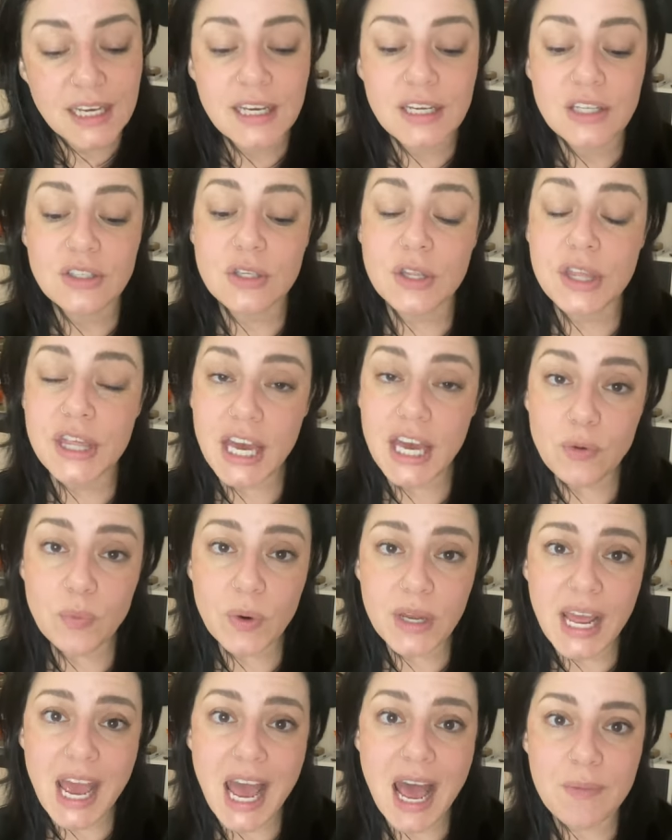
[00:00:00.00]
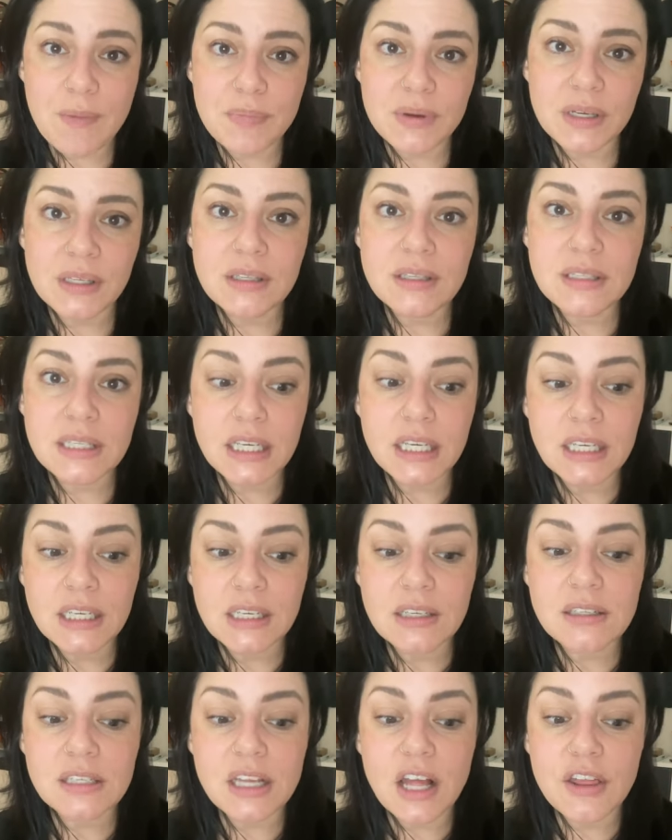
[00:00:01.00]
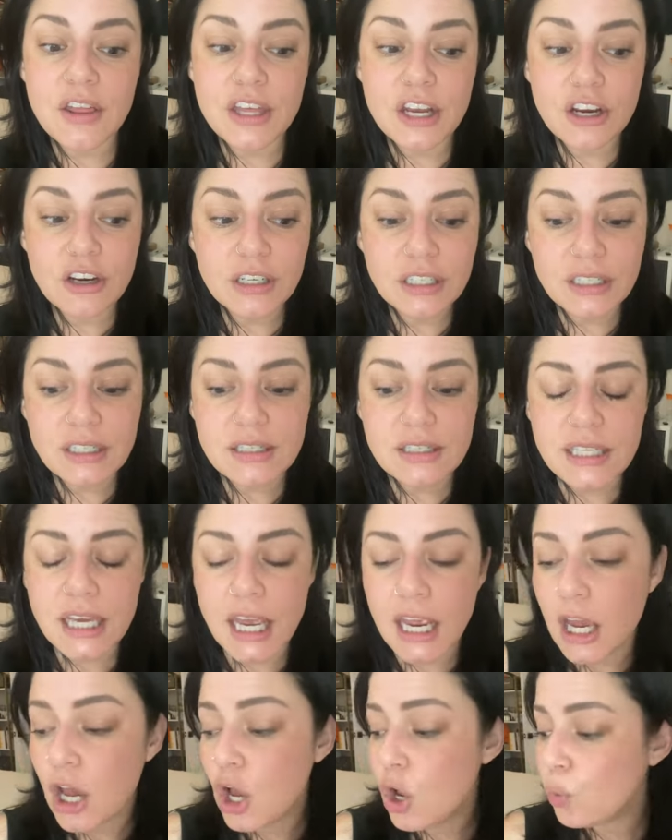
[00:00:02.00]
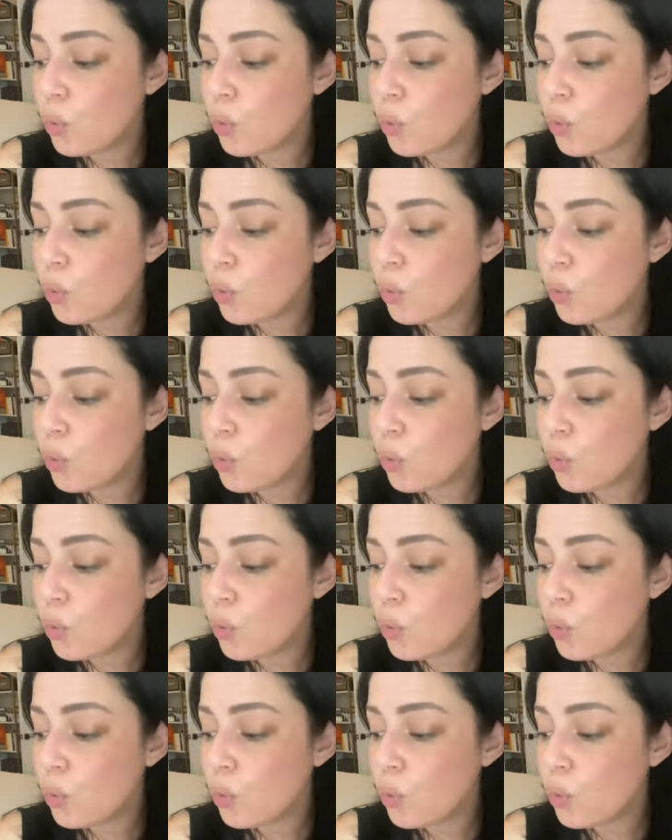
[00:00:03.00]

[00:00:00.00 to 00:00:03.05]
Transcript: So then what happens is they're going to say,